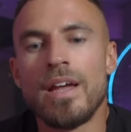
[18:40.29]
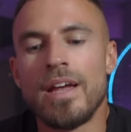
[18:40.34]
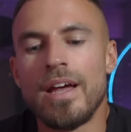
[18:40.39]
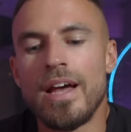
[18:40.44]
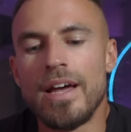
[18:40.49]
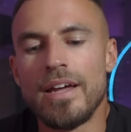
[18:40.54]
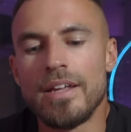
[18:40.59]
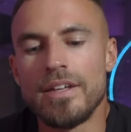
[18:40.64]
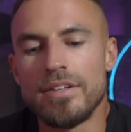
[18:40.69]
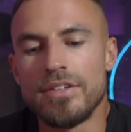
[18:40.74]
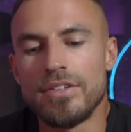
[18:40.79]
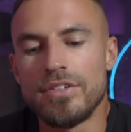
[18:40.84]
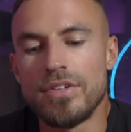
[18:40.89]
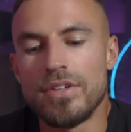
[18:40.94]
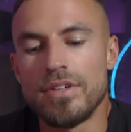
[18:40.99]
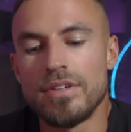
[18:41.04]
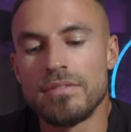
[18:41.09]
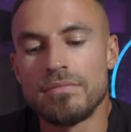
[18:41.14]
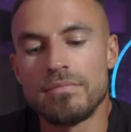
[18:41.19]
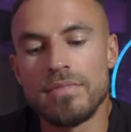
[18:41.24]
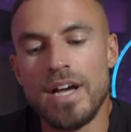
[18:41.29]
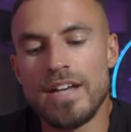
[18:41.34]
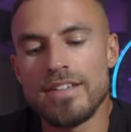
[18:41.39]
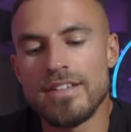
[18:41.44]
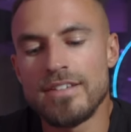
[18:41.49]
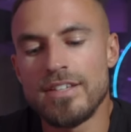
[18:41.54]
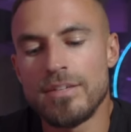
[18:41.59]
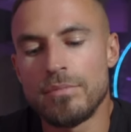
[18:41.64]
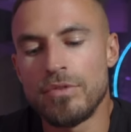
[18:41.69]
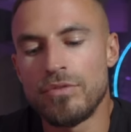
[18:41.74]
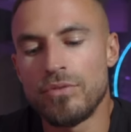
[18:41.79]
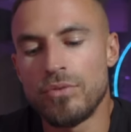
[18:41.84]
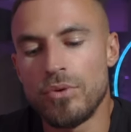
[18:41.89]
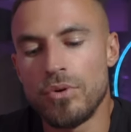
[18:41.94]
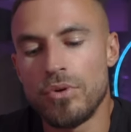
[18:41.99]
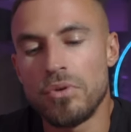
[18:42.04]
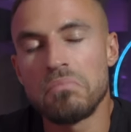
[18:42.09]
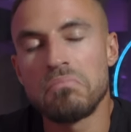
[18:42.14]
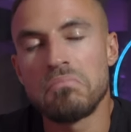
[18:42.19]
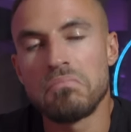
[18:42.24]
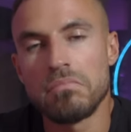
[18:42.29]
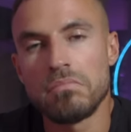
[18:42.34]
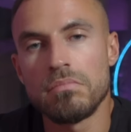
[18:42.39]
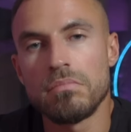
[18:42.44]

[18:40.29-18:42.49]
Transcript: And as I said before,